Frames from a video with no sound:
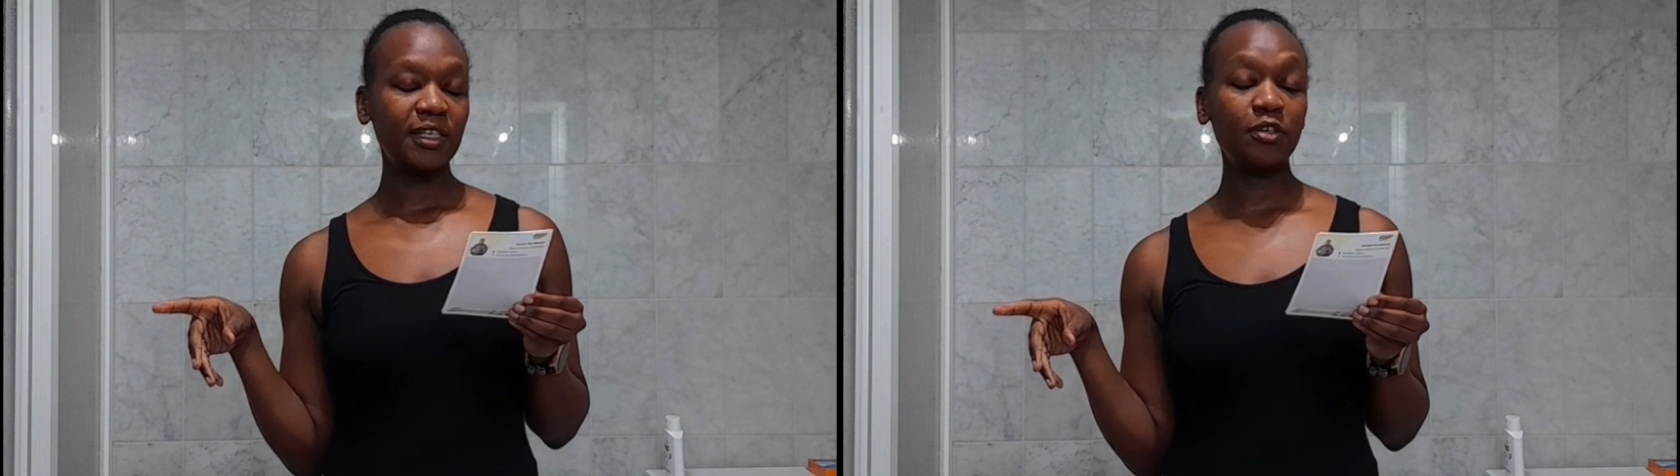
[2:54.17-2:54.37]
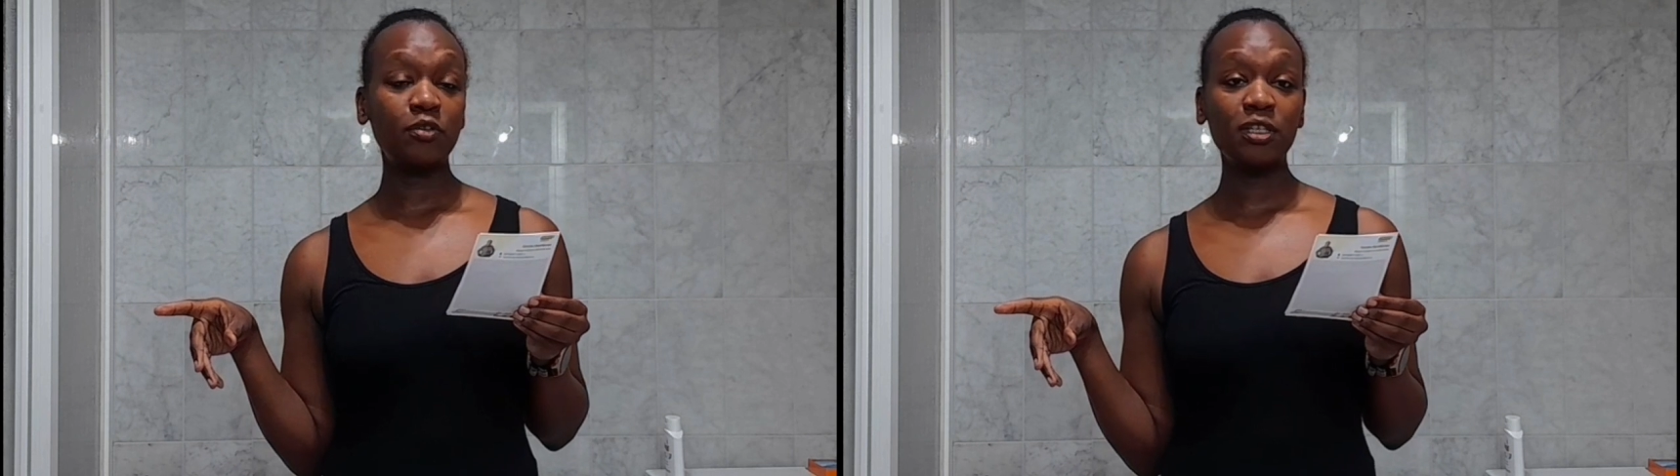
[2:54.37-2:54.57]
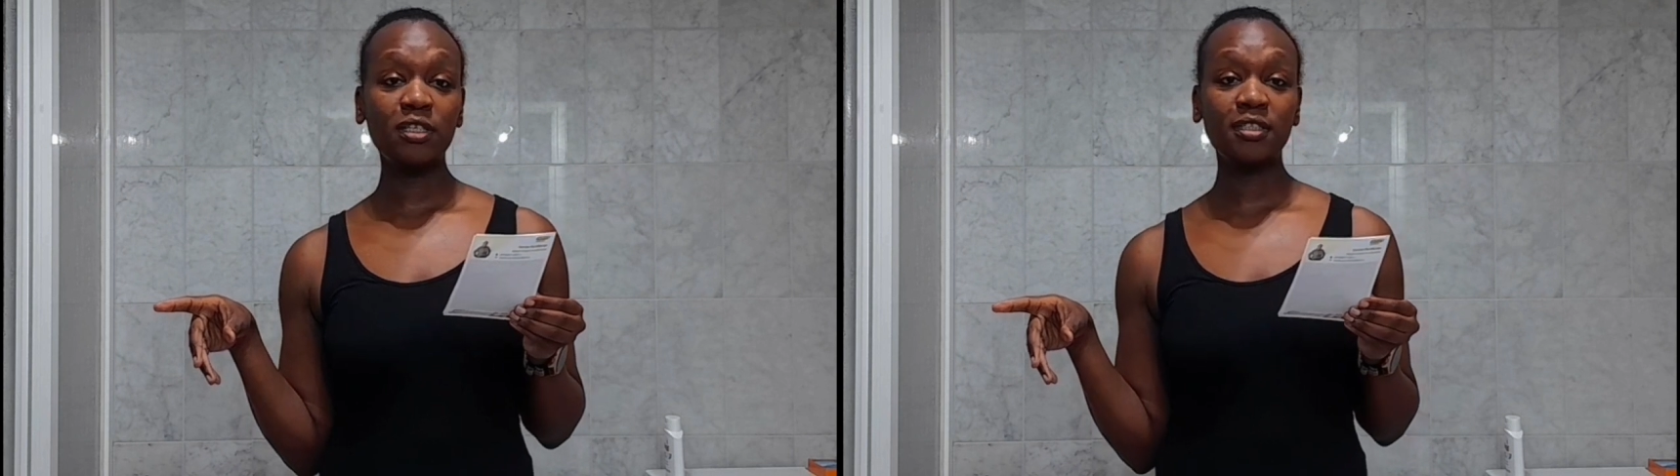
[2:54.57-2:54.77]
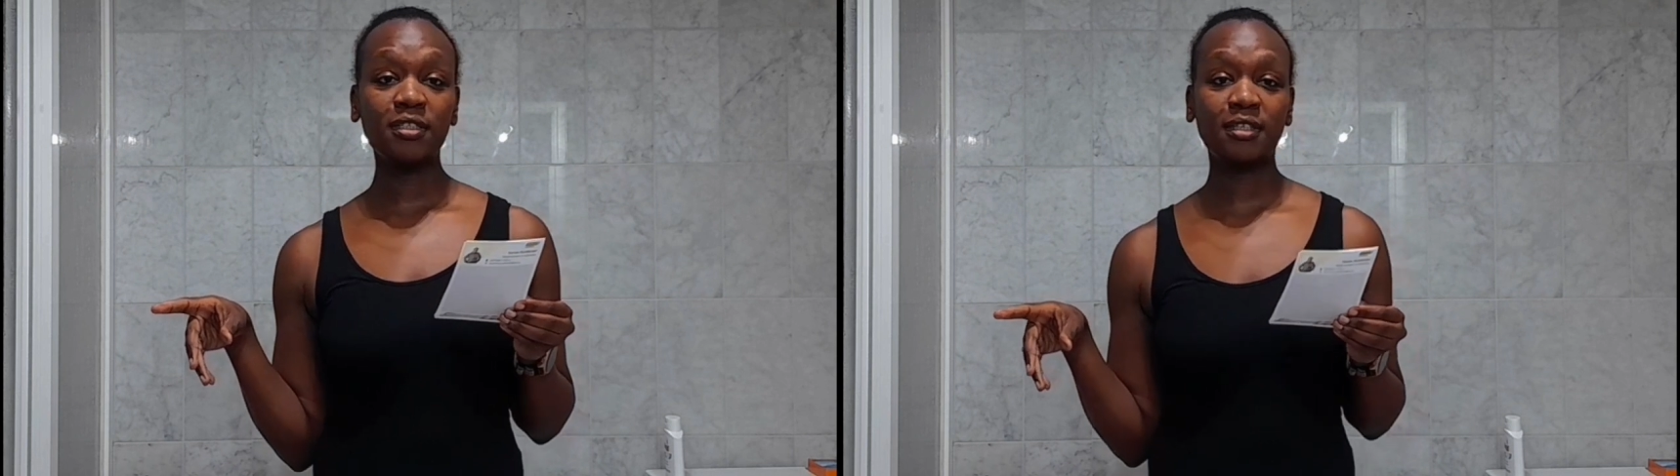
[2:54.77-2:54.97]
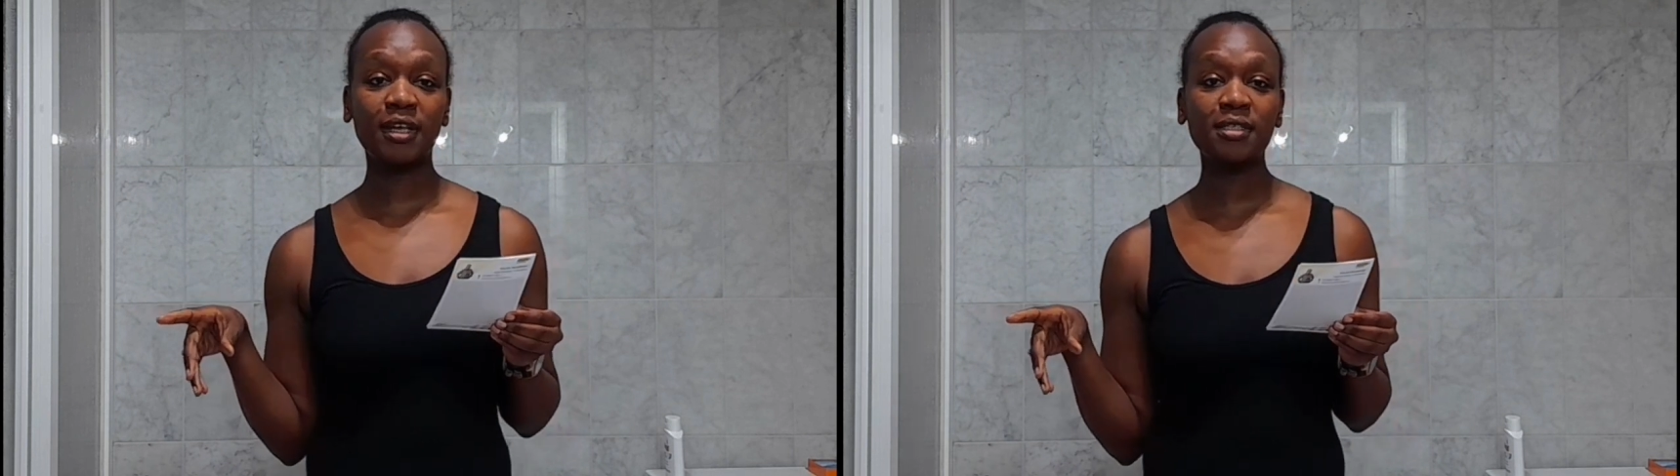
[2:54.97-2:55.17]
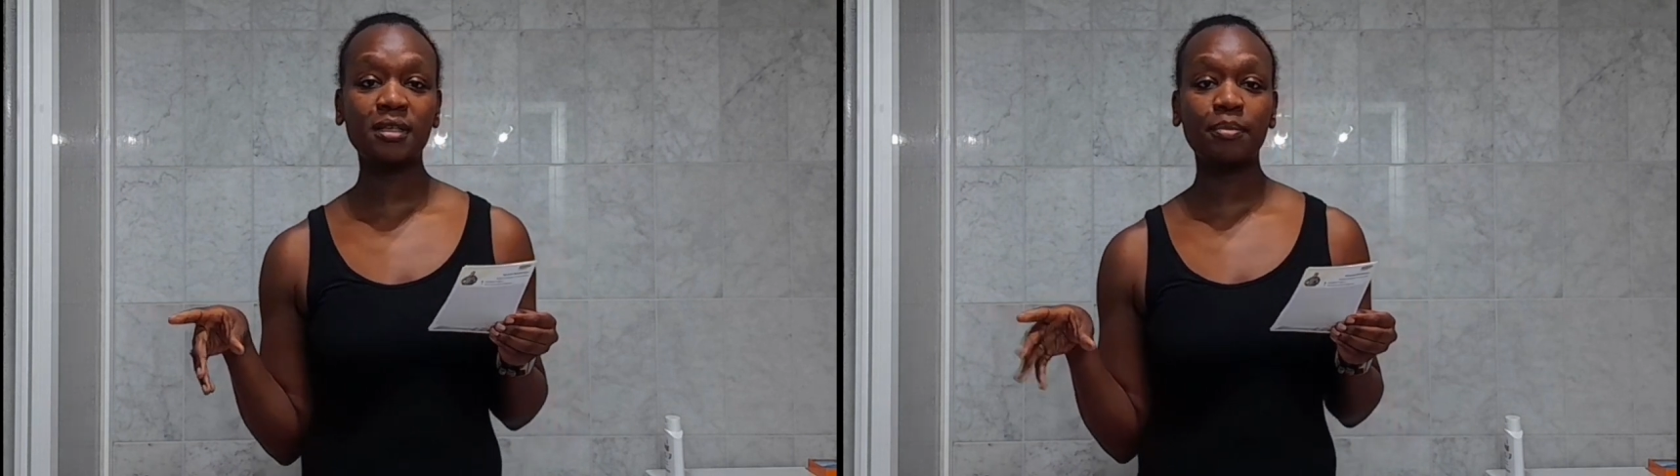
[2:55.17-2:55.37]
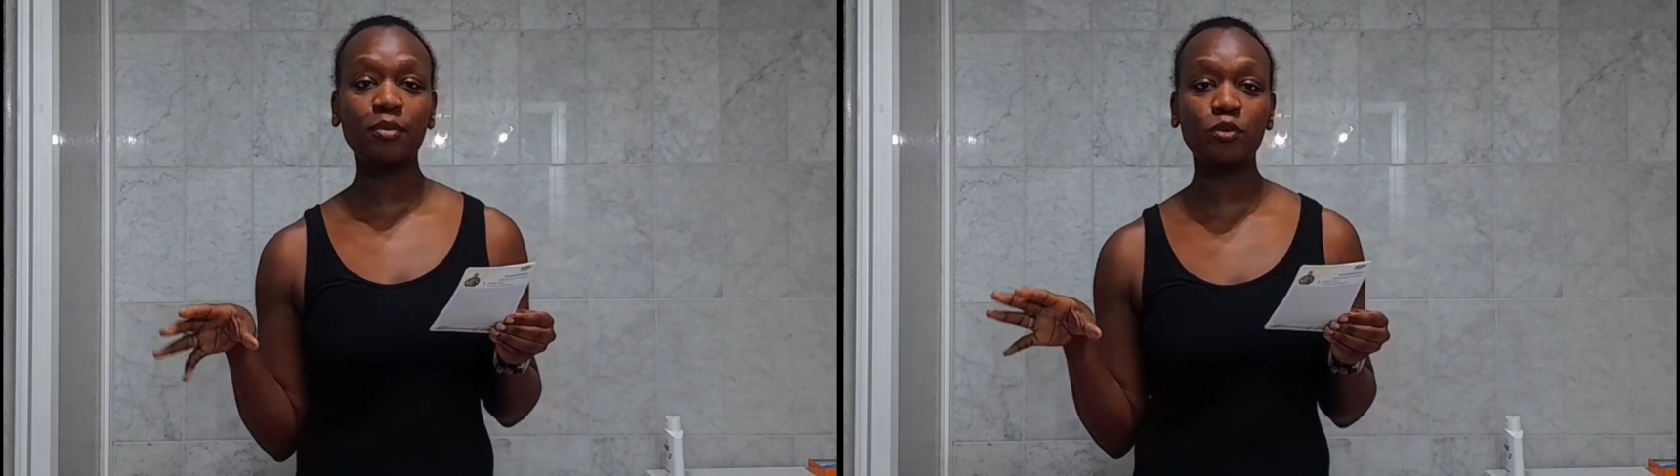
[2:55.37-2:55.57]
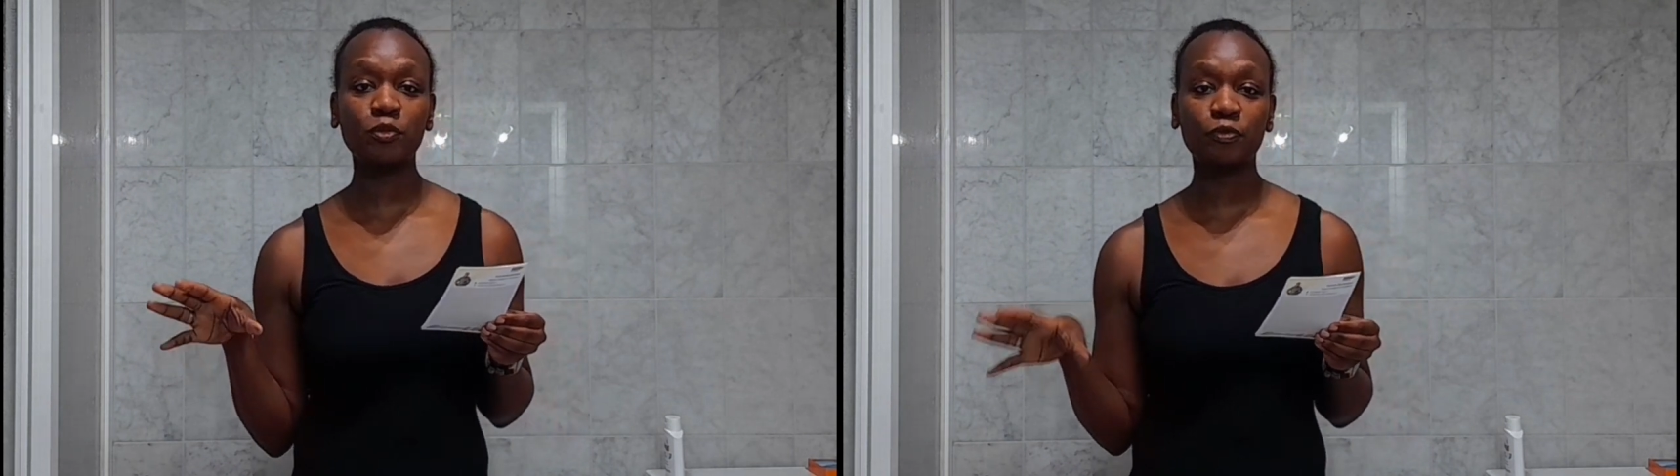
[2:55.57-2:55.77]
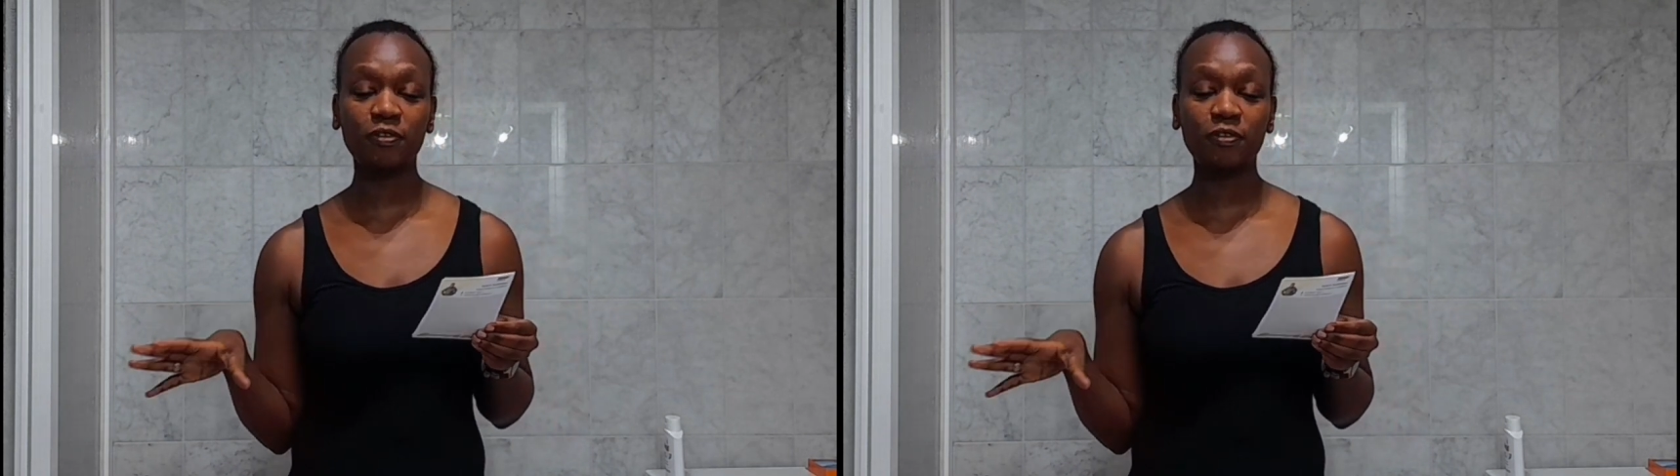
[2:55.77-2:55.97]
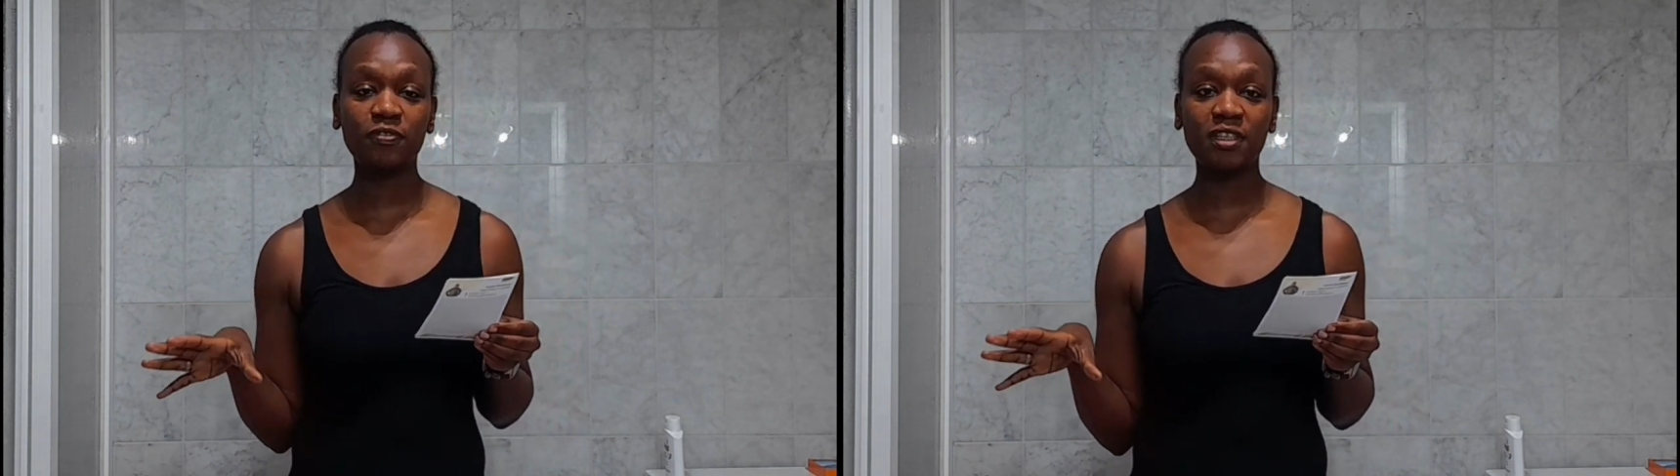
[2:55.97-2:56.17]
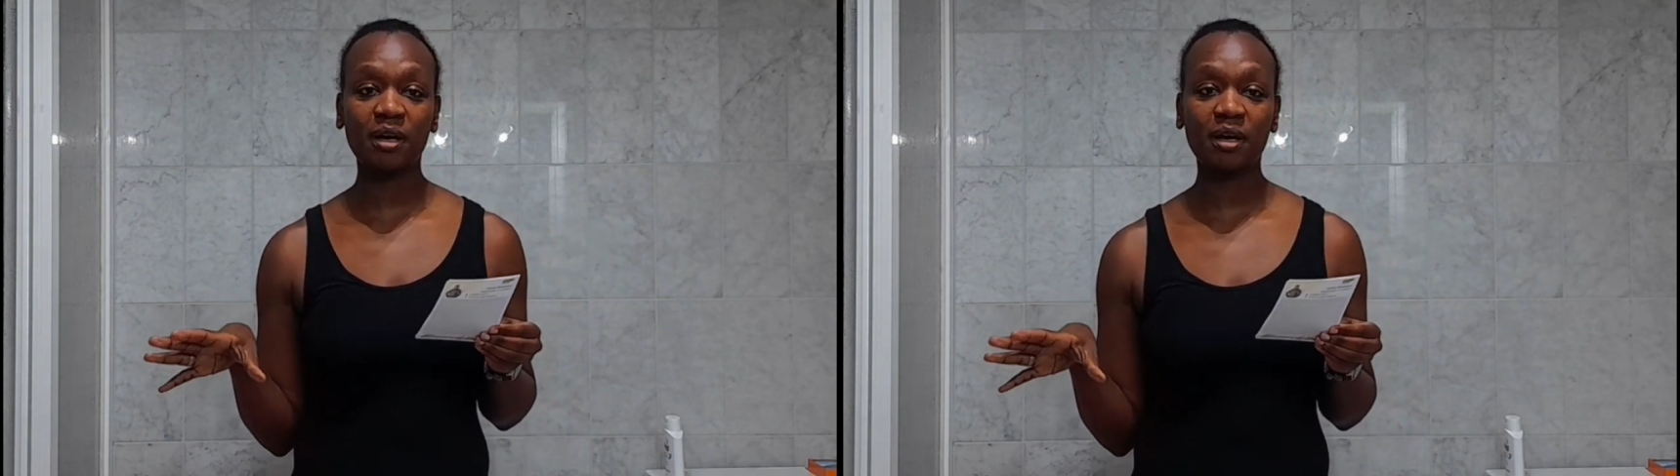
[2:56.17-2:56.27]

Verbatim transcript: re- sent about 50